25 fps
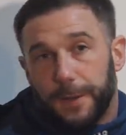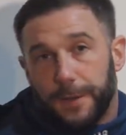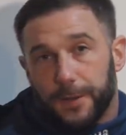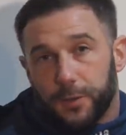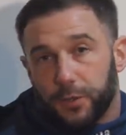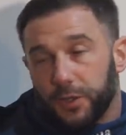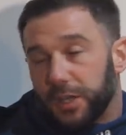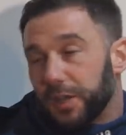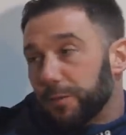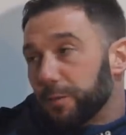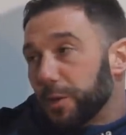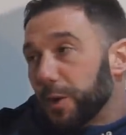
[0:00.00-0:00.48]

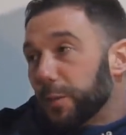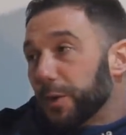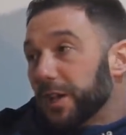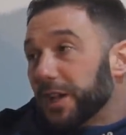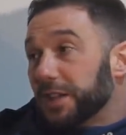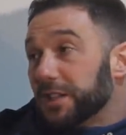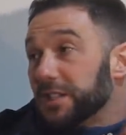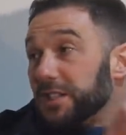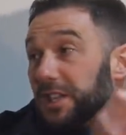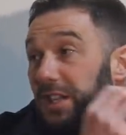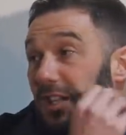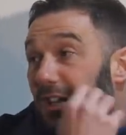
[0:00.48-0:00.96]
So it gave me a wee
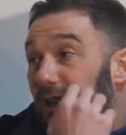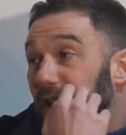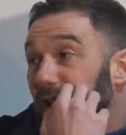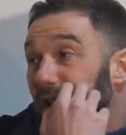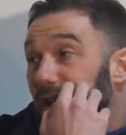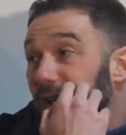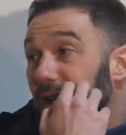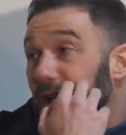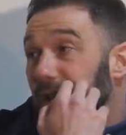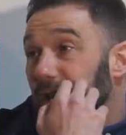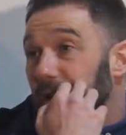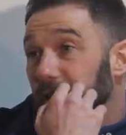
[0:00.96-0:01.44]
insight into
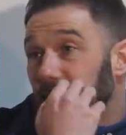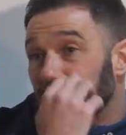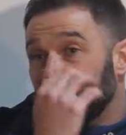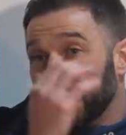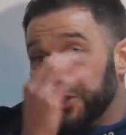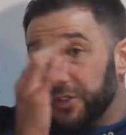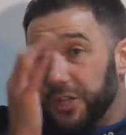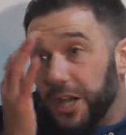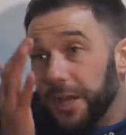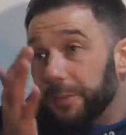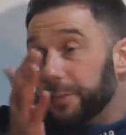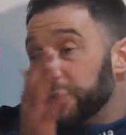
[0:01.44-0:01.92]
Lord,
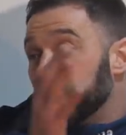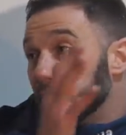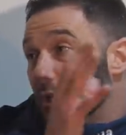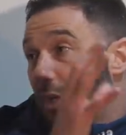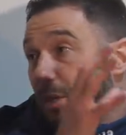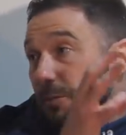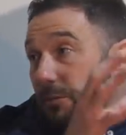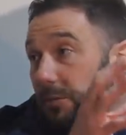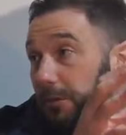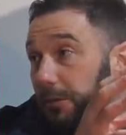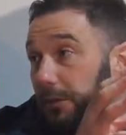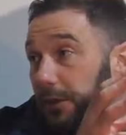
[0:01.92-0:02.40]
oh,
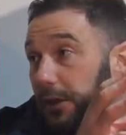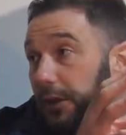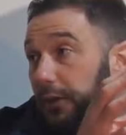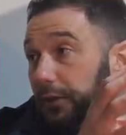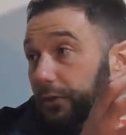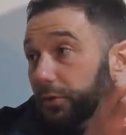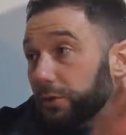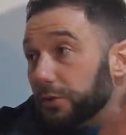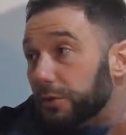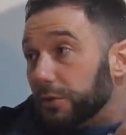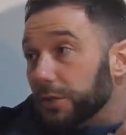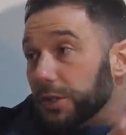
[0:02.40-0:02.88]
Championship, yeah.
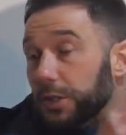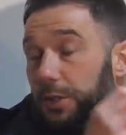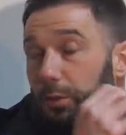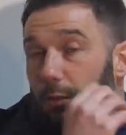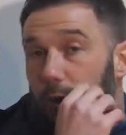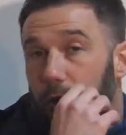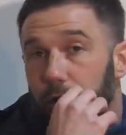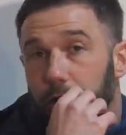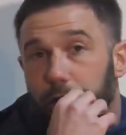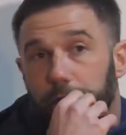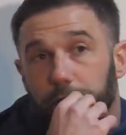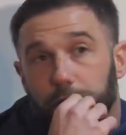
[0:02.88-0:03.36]
League Two, and League
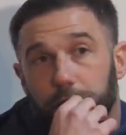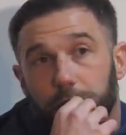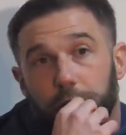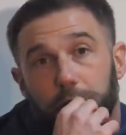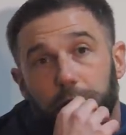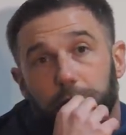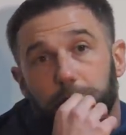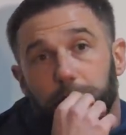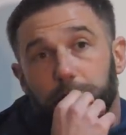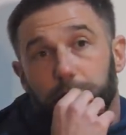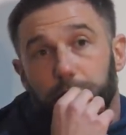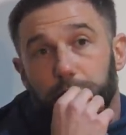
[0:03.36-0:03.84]
One
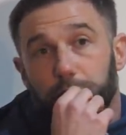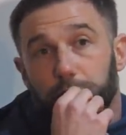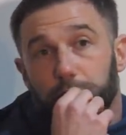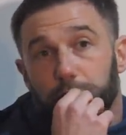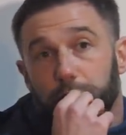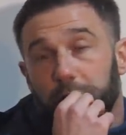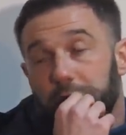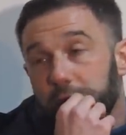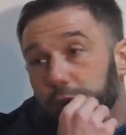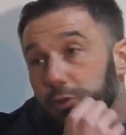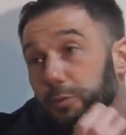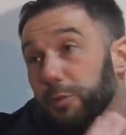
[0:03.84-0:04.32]
um,
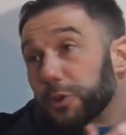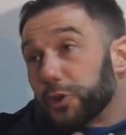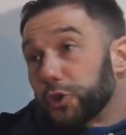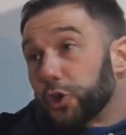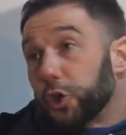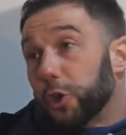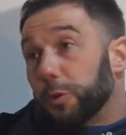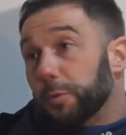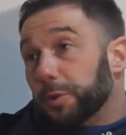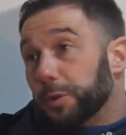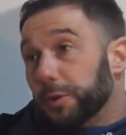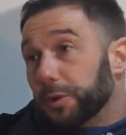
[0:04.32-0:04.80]
through actual my
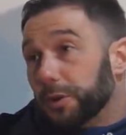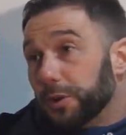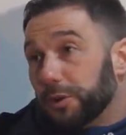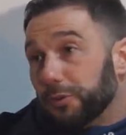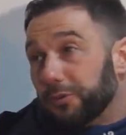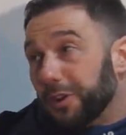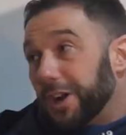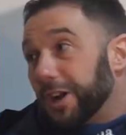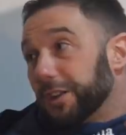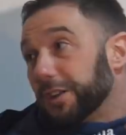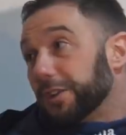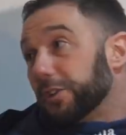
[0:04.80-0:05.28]
job,
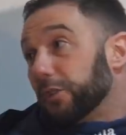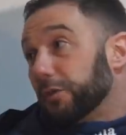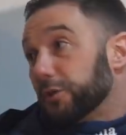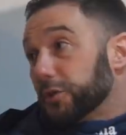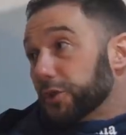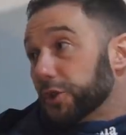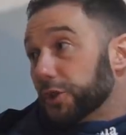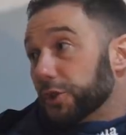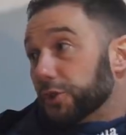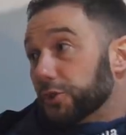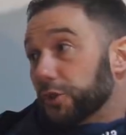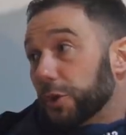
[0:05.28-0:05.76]
rather than
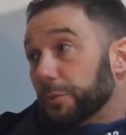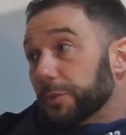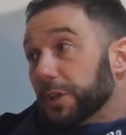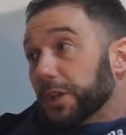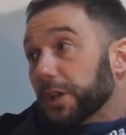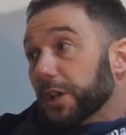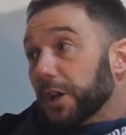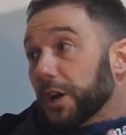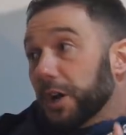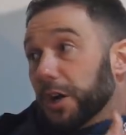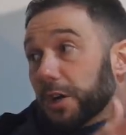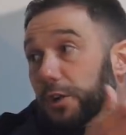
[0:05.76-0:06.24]
obviously jumping
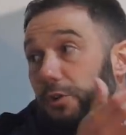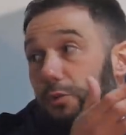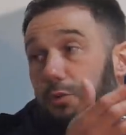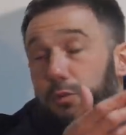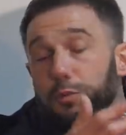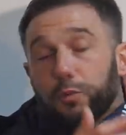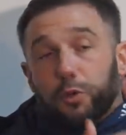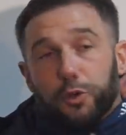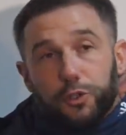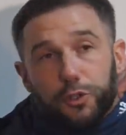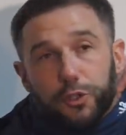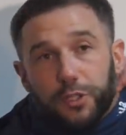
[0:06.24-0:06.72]
in the car and
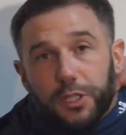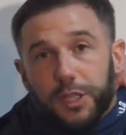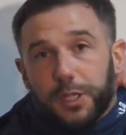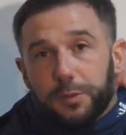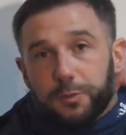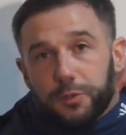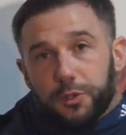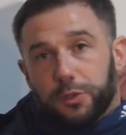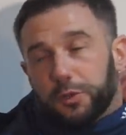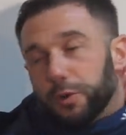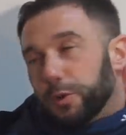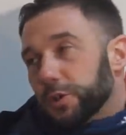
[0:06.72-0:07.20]
going watching
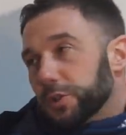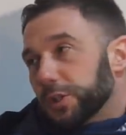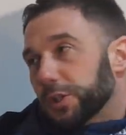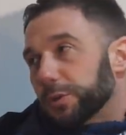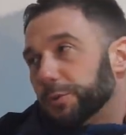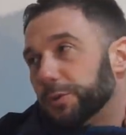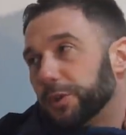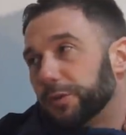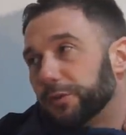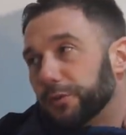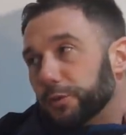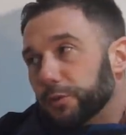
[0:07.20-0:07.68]
games. You know, it's
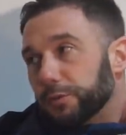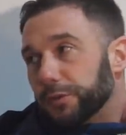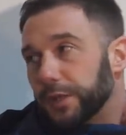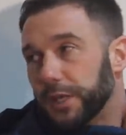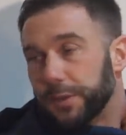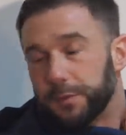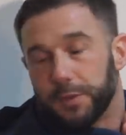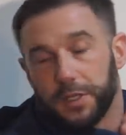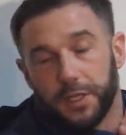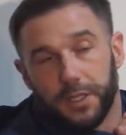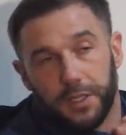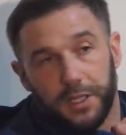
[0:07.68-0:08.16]
like when you're full
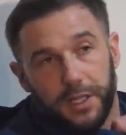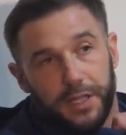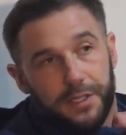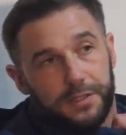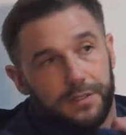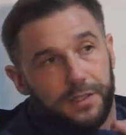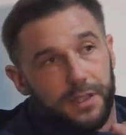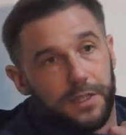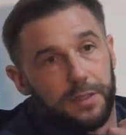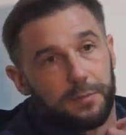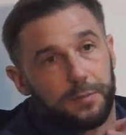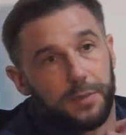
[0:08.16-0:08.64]
time, you get
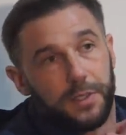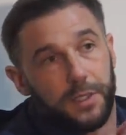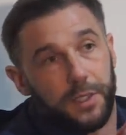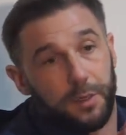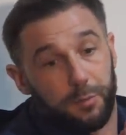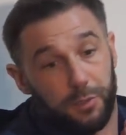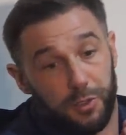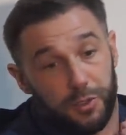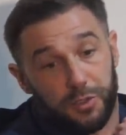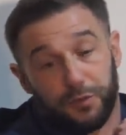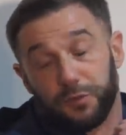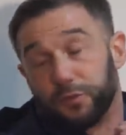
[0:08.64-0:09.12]
less time.
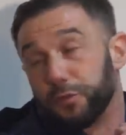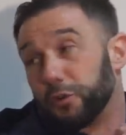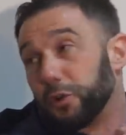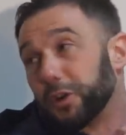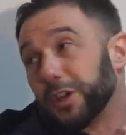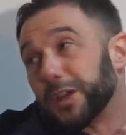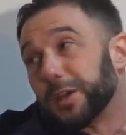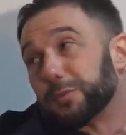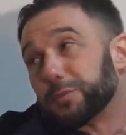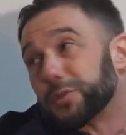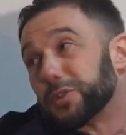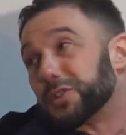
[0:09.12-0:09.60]
Plus, if you've got
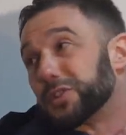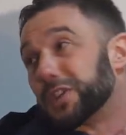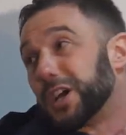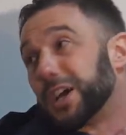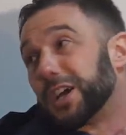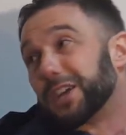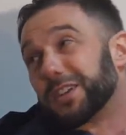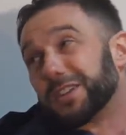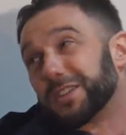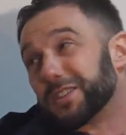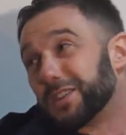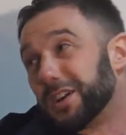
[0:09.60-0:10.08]
games on
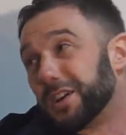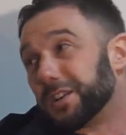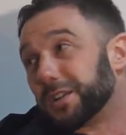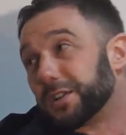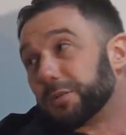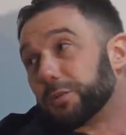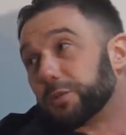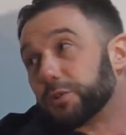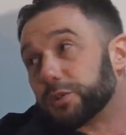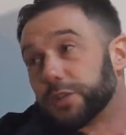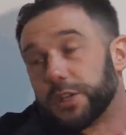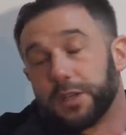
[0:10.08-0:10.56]
Saturday, it's hard
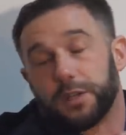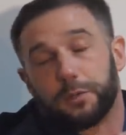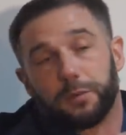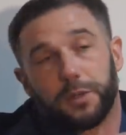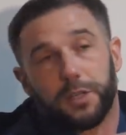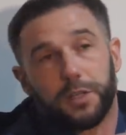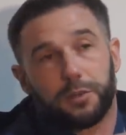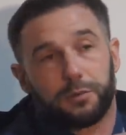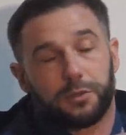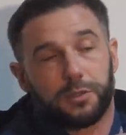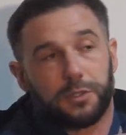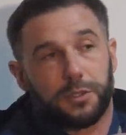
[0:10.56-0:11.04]
to watch
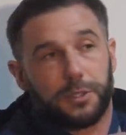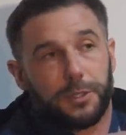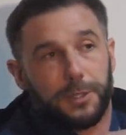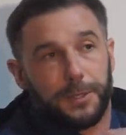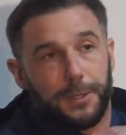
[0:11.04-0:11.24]
anyone else.